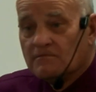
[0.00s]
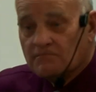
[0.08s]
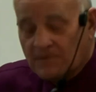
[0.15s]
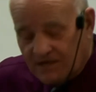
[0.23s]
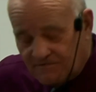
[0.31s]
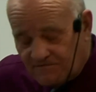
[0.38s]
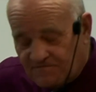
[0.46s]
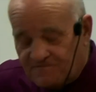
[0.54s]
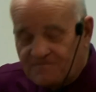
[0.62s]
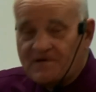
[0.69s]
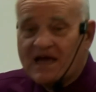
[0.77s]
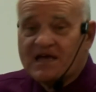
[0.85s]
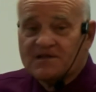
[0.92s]
He
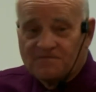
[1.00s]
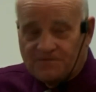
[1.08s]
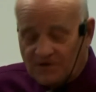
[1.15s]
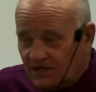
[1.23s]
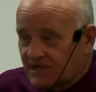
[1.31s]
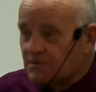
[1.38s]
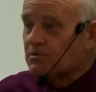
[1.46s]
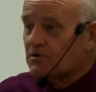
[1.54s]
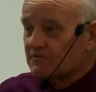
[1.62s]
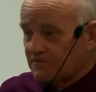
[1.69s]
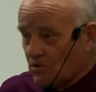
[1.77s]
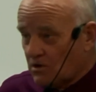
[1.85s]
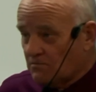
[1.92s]
faithfully
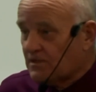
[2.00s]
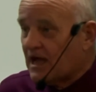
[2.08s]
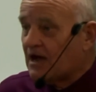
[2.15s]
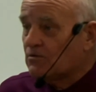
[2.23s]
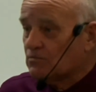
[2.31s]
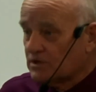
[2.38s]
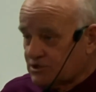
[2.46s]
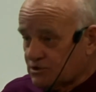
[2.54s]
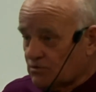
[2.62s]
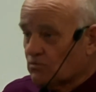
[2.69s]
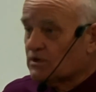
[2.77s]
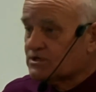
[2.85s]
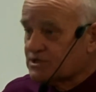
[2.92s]
performed that which
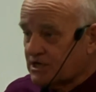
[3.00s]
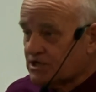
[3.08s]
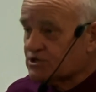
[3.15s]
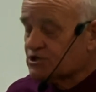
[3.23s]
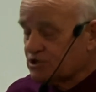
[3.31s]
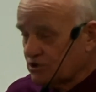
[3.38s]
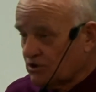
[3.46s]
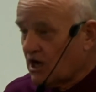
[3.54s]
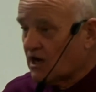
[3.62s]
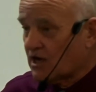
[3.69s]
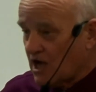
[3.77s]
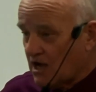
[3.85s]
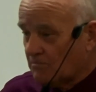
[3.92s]
was his to
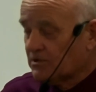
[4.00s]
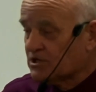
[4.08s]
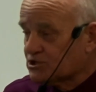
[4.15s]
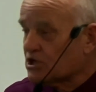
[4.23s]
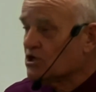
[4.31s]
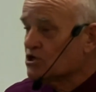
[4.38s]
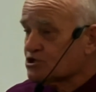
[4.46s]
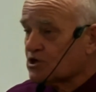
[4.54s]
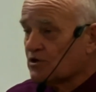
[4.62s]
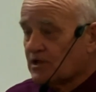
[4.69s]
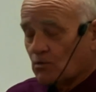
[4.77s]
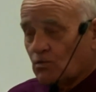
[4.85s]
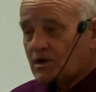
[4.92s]
accomplish so
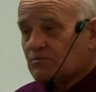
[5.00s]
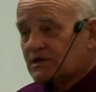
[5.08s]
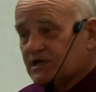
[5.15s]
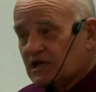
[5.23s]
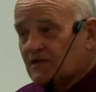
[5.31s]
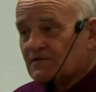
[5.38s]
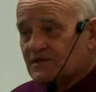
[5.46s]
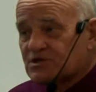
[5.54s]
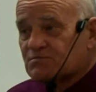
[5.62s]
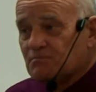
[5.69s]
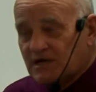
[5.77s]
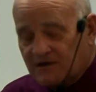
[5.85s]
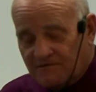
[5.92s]
that we would get this
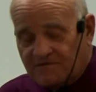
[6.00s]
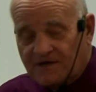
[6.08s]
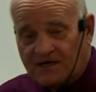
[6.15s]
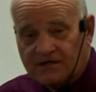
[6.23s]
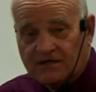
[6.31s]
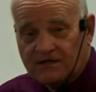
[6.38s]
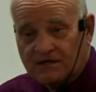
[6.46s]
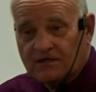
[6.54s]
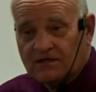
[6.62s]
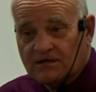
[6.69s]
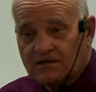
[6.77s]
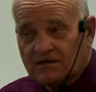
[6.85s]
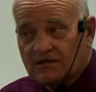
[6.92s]
benefit.
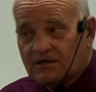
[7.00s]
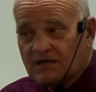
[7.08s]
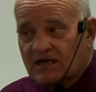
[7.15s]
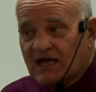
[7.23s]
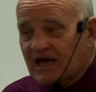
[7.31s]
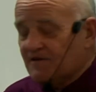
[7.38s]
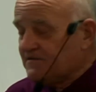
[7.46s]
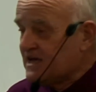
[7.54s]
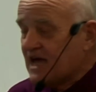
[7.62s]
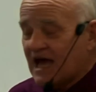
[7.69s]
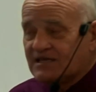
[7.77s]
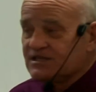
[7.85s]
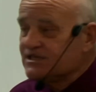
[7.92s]
If he
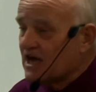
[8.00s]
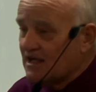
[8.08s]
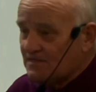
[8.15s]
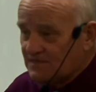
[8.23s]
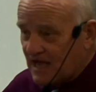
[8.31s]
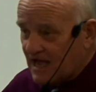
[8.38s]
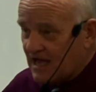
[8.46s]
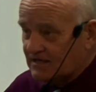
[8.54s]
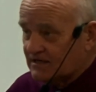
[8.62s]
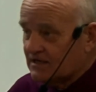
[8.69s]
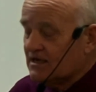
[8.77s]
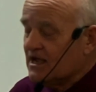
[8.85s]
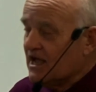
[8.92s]
hadn't done that,
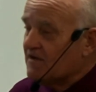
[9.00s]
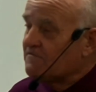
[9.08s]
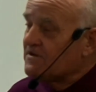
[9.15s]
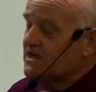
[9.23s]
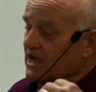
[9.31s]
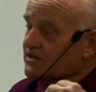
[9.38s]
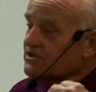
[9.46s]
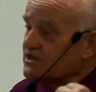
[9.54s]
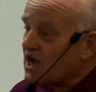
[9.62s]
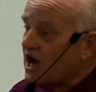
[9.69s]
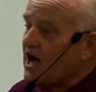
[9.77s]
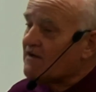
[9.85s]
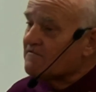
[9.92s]
if he had
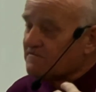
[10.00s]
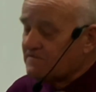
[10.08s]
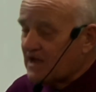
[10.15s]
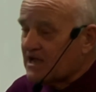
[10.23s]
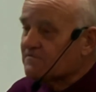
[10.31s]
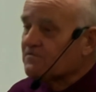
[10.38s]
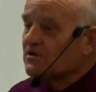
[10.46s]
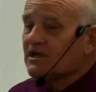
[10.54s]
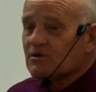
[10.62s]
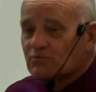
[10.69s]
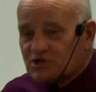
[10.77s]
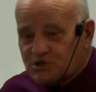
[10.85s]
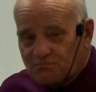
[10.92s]
not faithfully
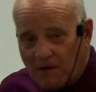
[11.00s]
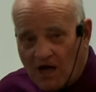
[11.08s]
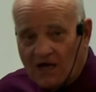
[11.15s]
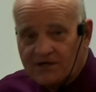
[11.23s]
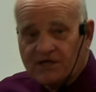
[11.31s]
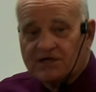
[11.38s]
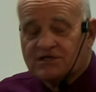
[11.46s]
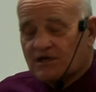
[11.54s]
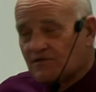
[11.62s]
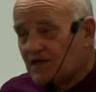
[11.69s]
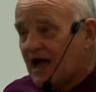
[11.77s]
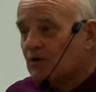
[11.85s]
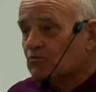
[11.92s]
responded to
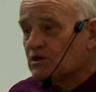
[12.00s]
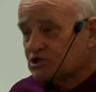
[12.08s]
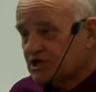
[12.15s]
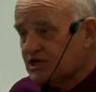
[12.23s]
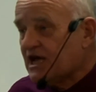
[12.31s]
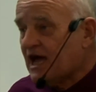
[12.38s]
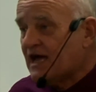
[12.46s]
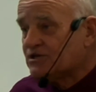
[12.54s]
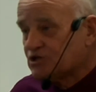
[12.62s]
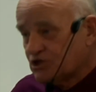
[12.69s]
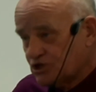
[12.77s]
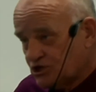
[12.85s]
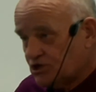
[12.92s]
that which he had
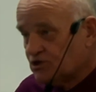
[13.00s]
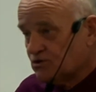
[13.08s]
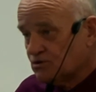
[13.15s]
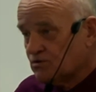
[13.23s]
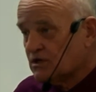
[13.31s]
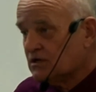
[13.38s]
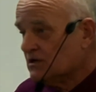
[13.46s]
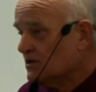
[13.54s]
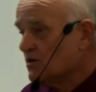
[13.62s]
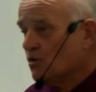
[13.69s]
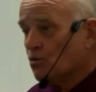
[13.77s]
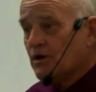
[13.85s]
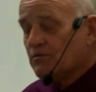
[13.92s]
to do,
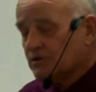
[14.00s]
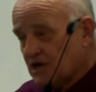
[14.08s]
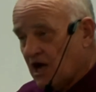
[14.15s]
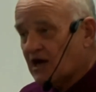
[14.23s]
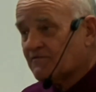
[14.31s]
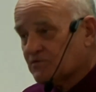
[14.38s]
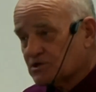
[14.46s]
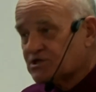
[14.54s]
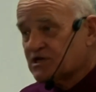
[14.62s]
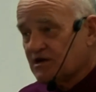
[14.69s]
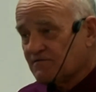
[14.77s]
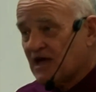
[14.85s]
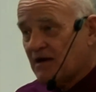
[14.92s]
we would not have
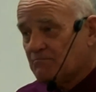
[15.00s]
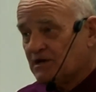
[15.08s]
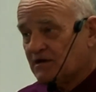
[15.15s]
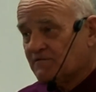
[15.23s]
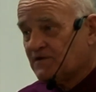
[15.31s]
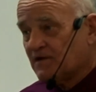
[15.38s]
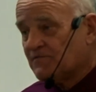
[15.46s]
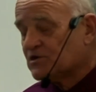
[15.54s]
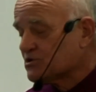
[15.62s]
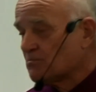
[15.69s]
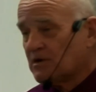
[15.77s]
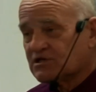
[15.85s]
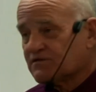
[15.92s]
received that benefit. There's
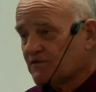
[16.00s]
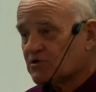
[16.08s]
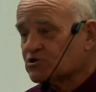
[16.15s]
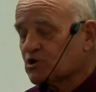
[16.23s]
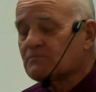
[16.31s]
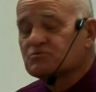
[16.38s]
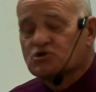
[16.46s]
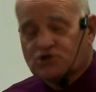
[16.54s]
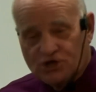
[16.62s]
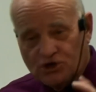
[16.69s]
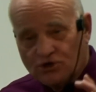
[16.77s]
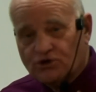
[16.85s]
a bunch of other scriptures in your